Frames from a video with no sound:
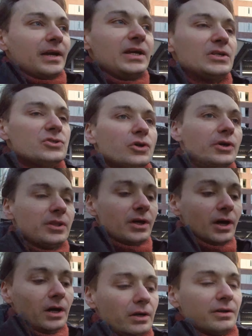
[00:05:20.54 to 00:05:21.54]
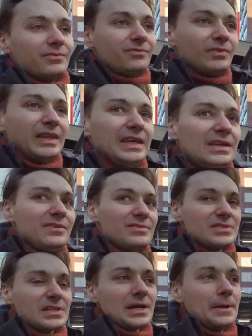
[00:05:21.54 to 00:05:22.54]
enjoying the autumn
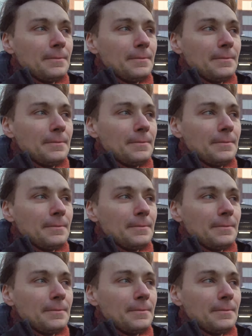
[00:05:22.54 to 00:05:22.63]
leaves.